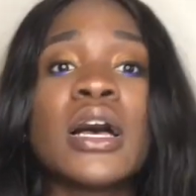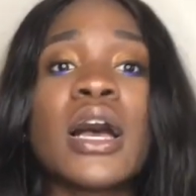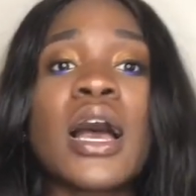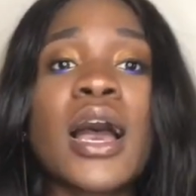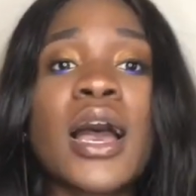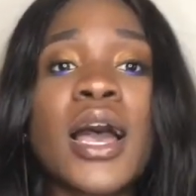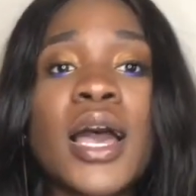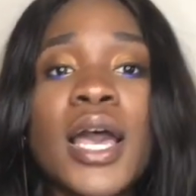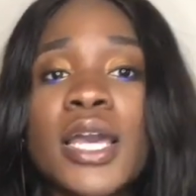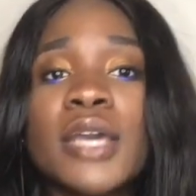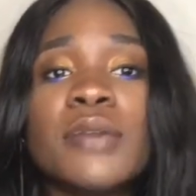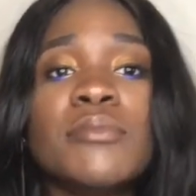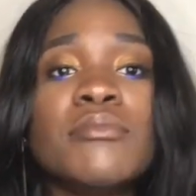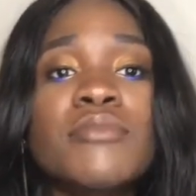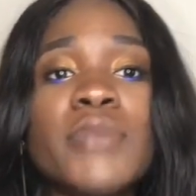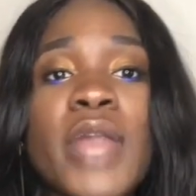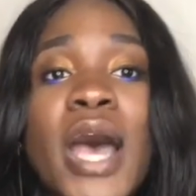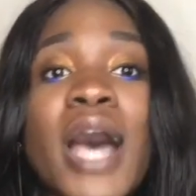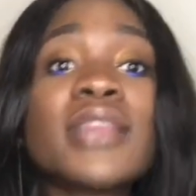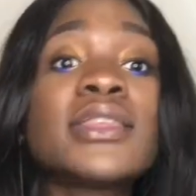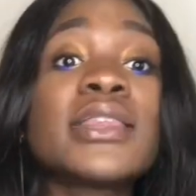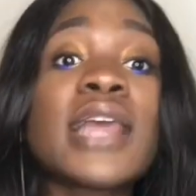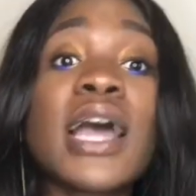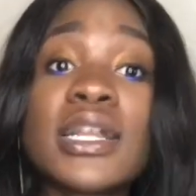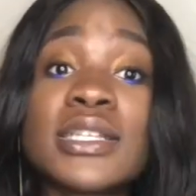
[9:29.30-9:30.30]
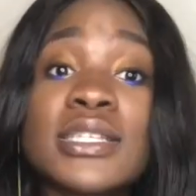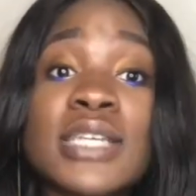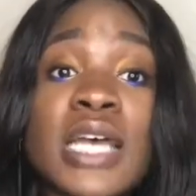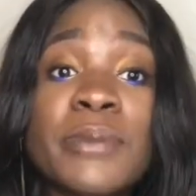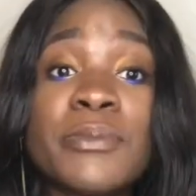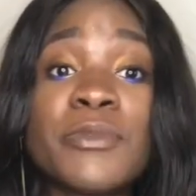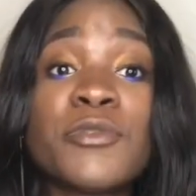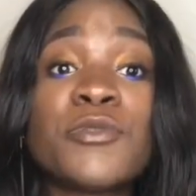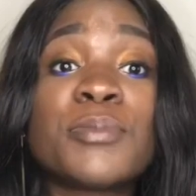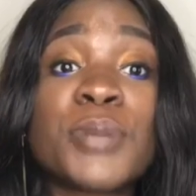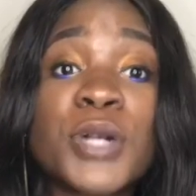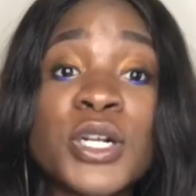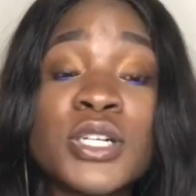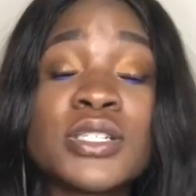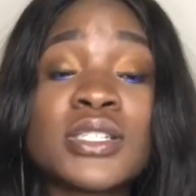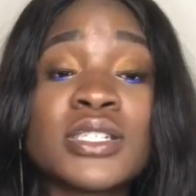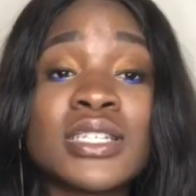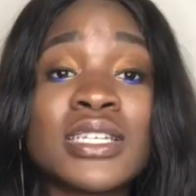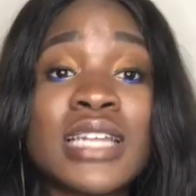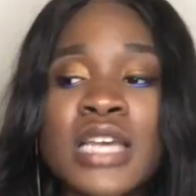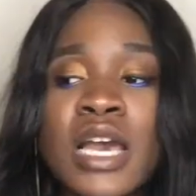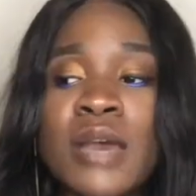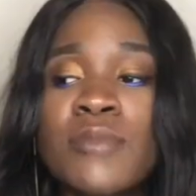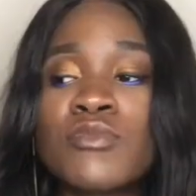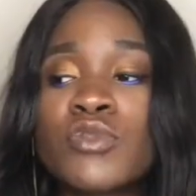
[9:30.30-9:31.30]
I'm not that type of
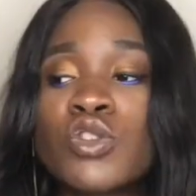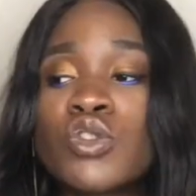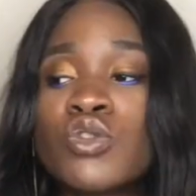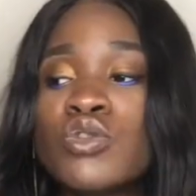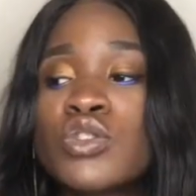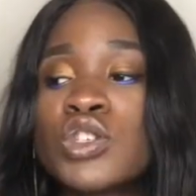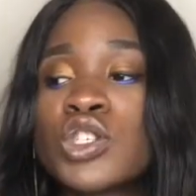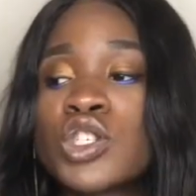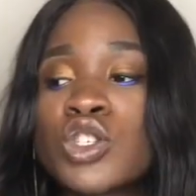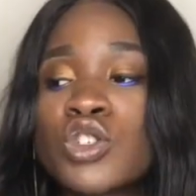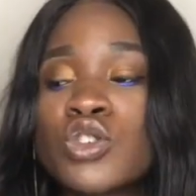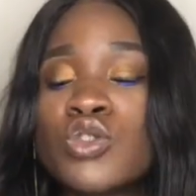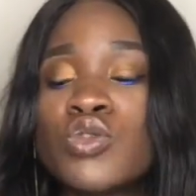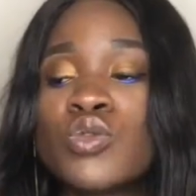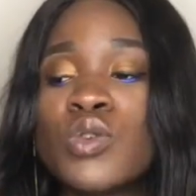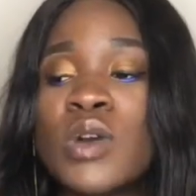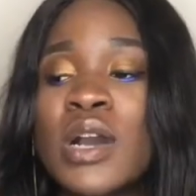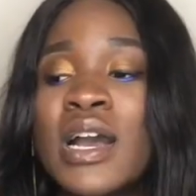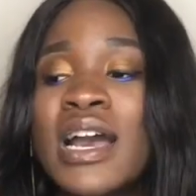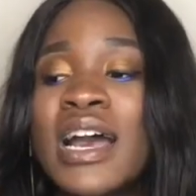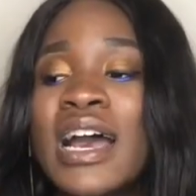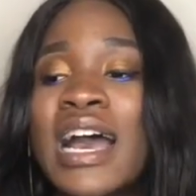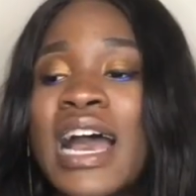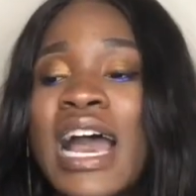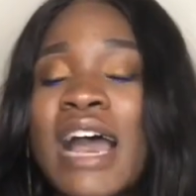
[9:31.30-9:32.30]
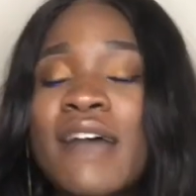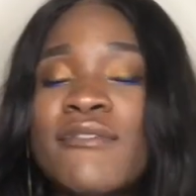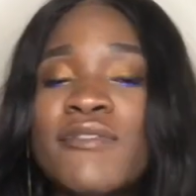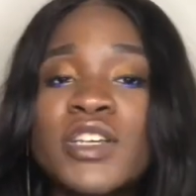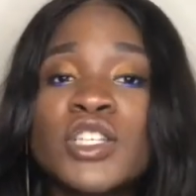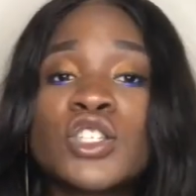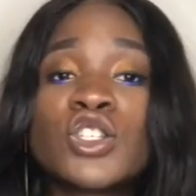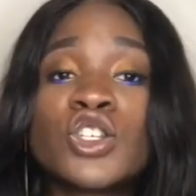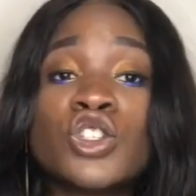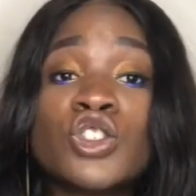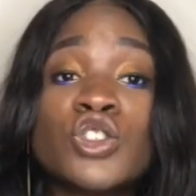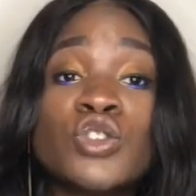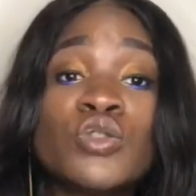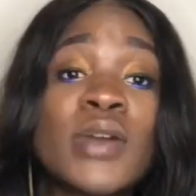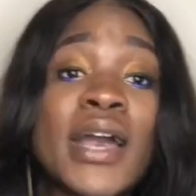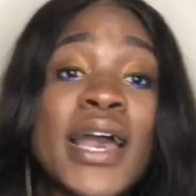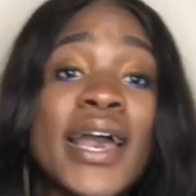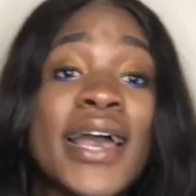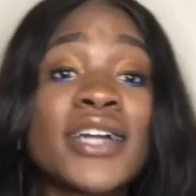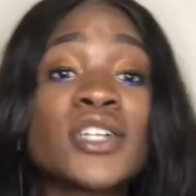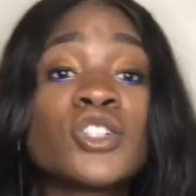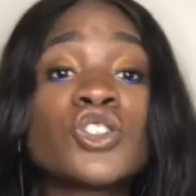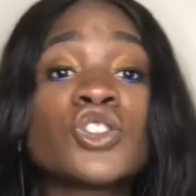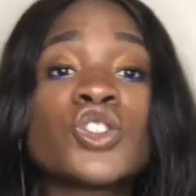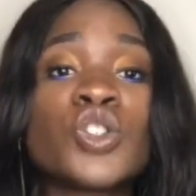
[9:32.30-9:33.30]
person. I'm used to having to do
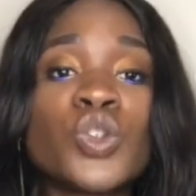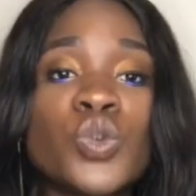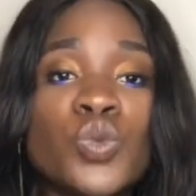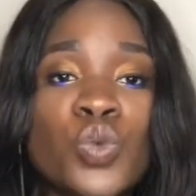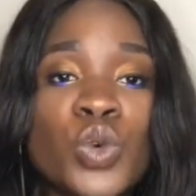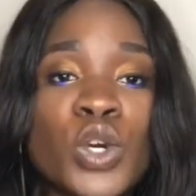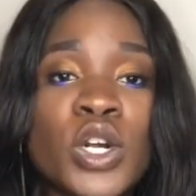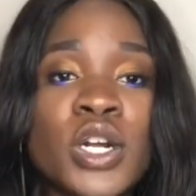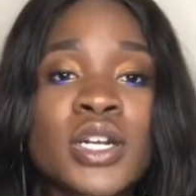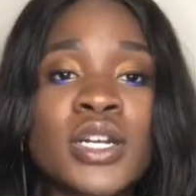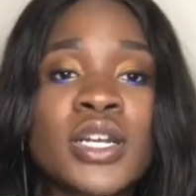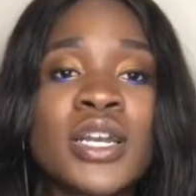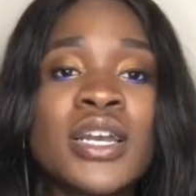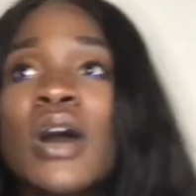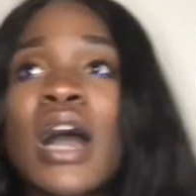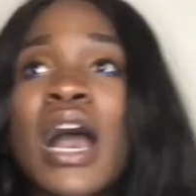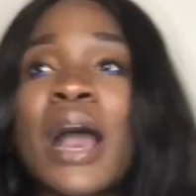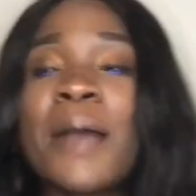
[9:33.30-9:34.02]
extra work.